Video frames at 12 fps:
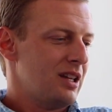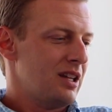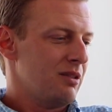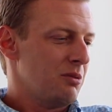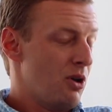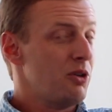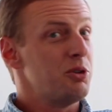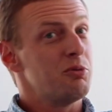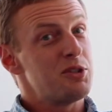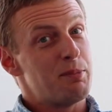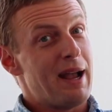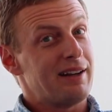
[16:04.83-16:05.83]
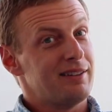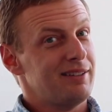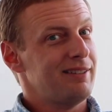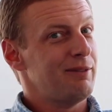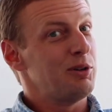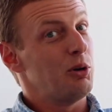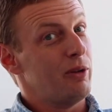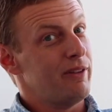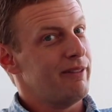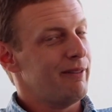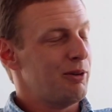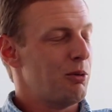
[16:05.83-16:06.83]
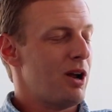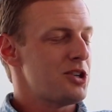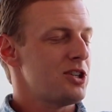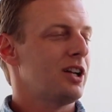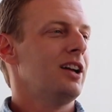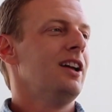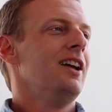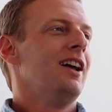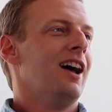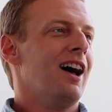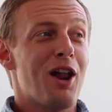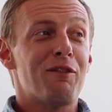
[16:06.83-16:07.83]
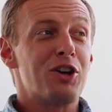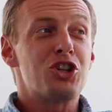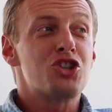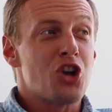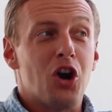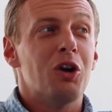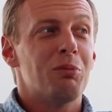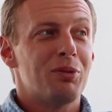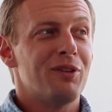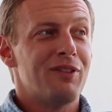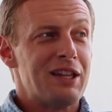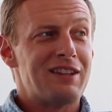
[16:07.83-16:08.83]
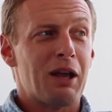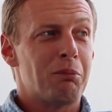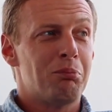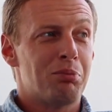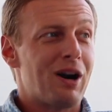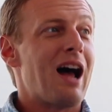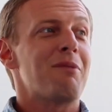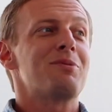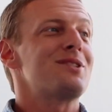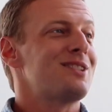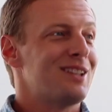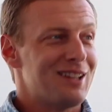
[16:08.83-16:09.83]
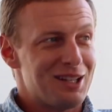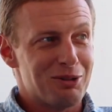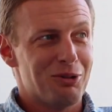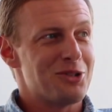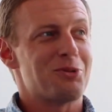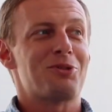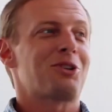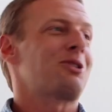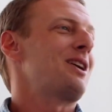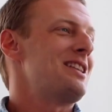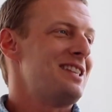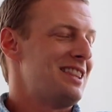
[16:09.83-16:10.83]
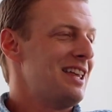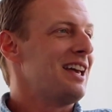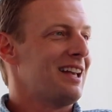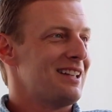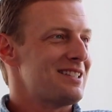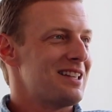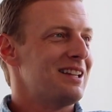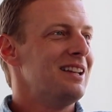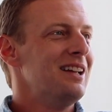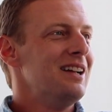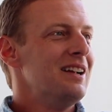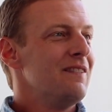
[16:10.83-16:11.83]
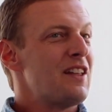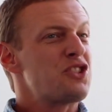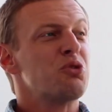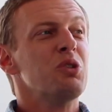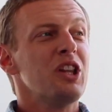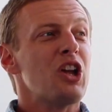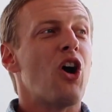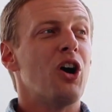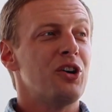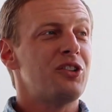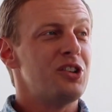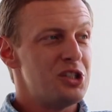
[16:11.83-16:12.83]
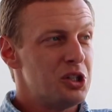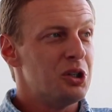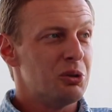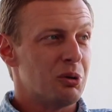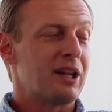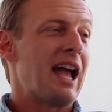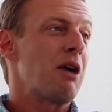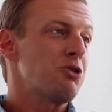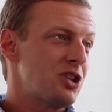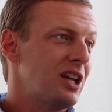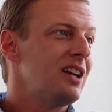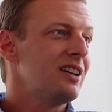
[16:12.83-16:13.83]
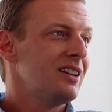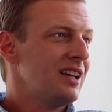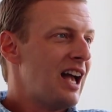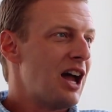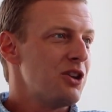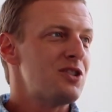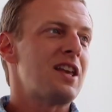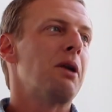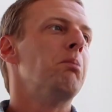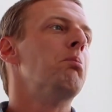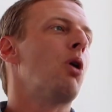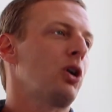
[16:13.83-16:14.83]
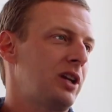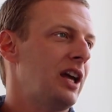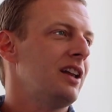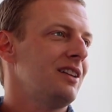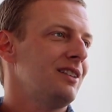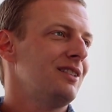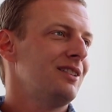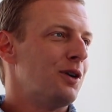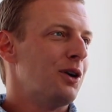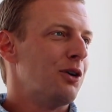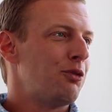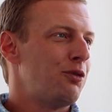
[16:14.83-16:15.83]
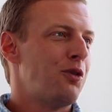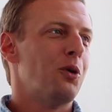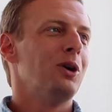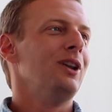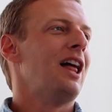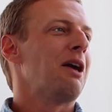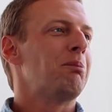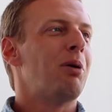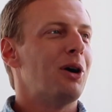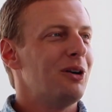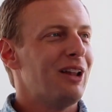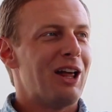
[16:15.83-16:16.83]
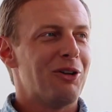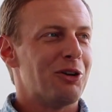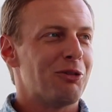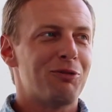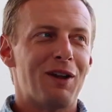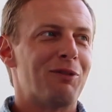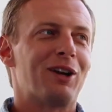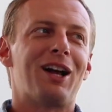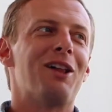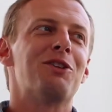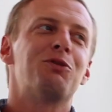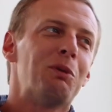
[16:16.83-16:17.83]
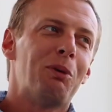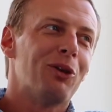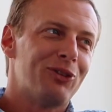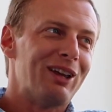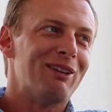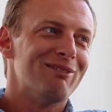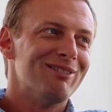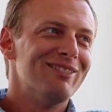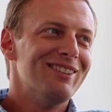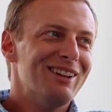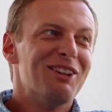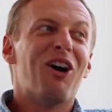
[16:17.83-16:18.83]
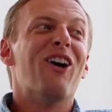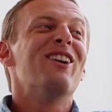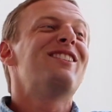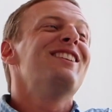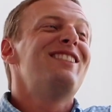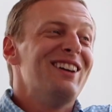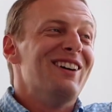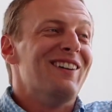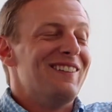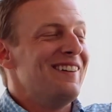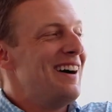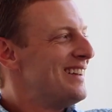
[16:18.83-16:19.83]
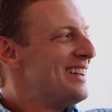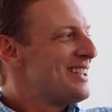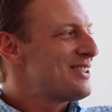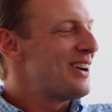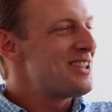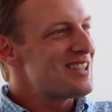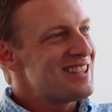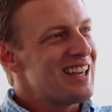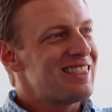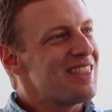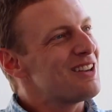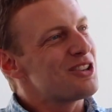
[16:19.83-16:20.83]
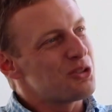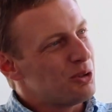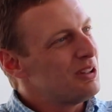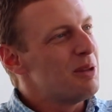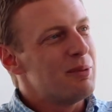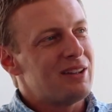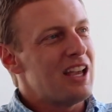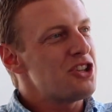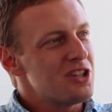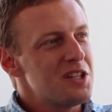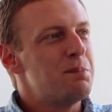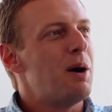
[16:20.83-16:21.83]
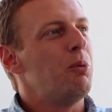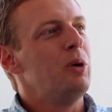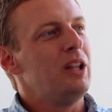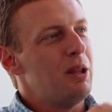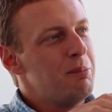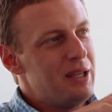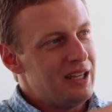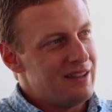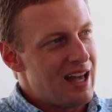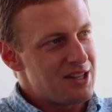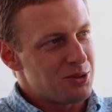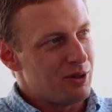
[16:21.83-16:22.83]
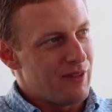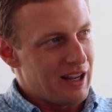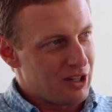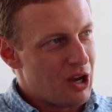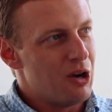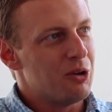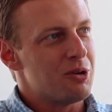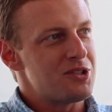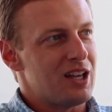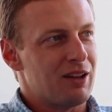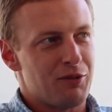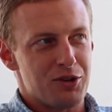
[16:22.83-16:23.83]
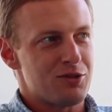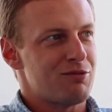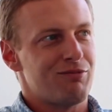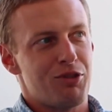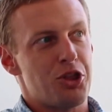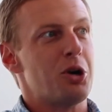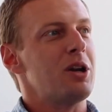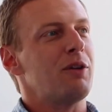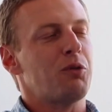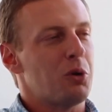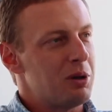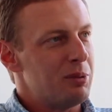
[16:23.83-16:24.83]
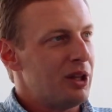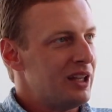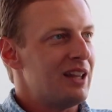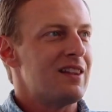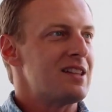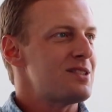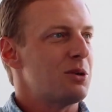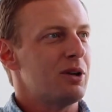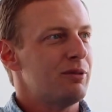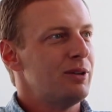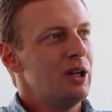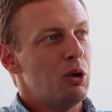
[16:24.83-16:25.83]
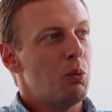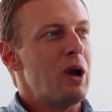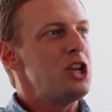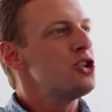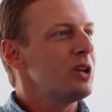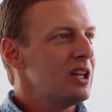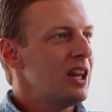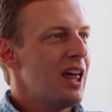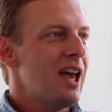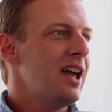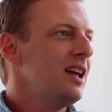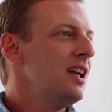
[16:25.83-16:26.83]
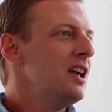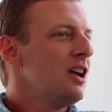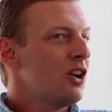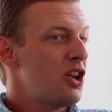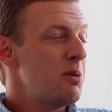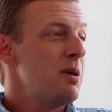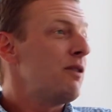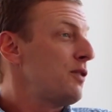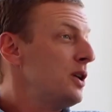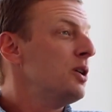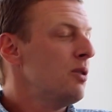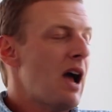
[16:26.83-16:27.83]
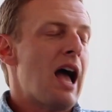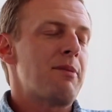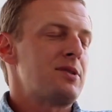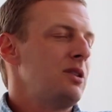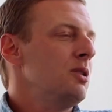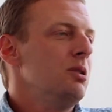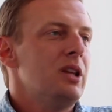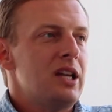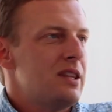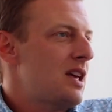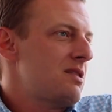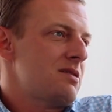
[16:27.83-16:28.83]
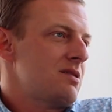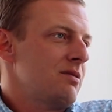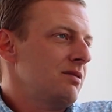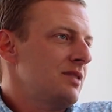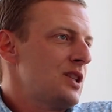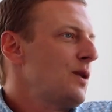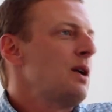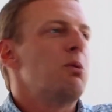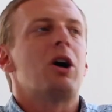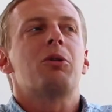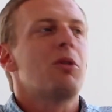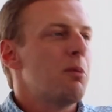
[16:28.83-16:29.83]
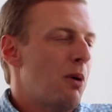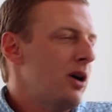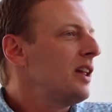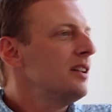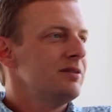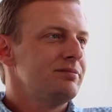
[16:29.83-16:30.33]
And with all due respect, if you're watching, they're not very sharp. They take props and they do all sorts of crazy things. And that's really hard to do on Kalshi. How do you set a market for a 4-leg parlay on your favorite college football team? Hard to do. So I just think that there's sort of limitations, but will it be in that sort of that cone we're saying if there's 30 or 40 billion that's sort of wagering today? Could it be a few? Absolutely. And that's fine. Welcome to the party.